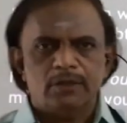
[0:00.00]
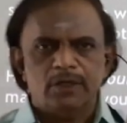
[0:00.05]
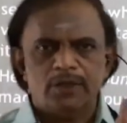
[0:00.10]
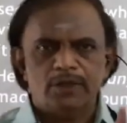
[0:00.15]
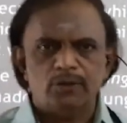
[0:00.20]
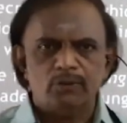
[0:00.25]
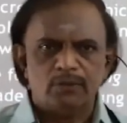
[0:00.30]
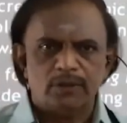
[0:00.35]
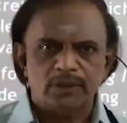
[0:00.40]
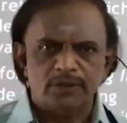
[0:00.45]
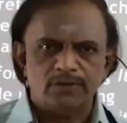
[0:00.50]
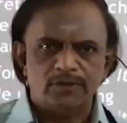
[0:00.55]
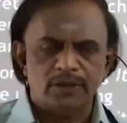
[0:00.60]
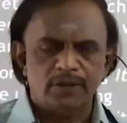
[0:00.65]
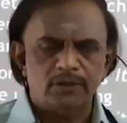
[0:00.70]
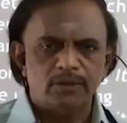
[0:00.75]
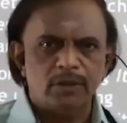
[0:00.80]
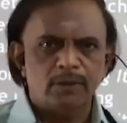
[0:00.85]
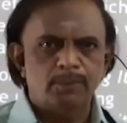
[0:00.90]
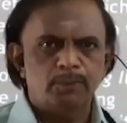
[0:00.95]
it was
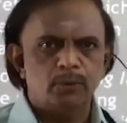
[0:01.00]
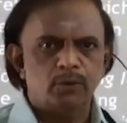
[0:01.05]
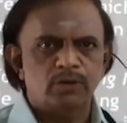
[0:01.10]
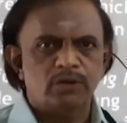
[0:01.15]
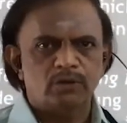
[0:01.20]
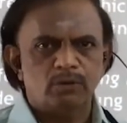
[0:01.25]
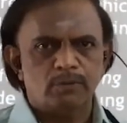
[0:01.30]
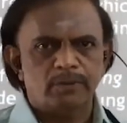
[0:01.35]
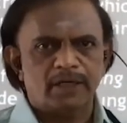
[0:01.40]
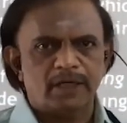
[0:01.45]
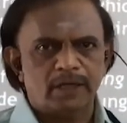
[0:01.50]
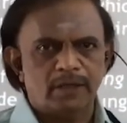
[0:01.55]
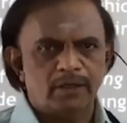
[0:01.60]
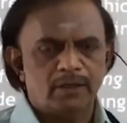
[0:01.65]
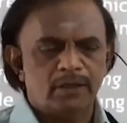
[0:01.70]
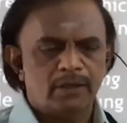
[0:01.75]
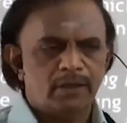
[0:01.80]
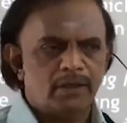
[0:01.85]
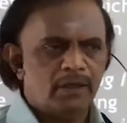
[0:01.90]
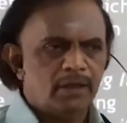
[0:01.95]
Tirupur
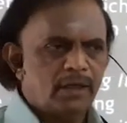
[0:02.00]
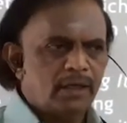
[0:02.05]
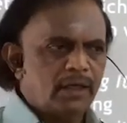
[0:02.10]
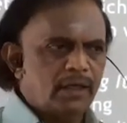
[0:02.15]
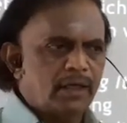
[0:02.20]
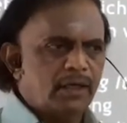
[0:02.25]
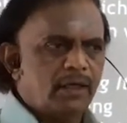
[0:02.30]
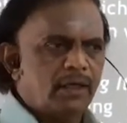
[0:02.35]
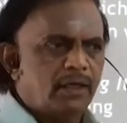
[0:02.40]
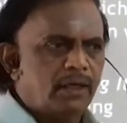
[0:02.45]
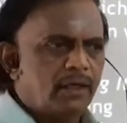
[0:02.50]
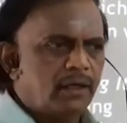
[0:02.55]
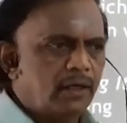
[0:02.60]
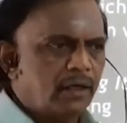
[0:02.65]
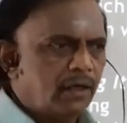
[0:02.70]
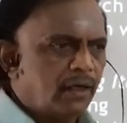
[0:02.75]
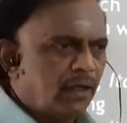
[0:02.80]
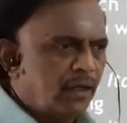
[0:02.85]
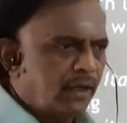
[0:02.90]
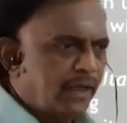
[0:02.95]
Kumaran,
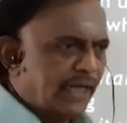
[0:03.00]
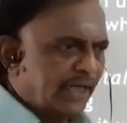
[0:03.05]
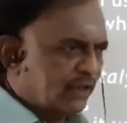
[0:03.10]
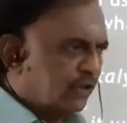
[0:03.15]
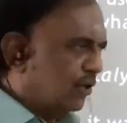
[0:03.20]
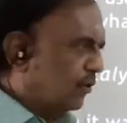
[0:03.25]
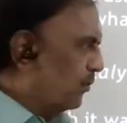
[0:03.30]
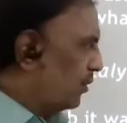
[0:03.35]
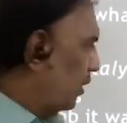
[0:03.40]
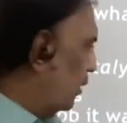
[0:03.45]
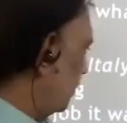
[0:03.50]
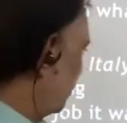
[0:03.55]
etc.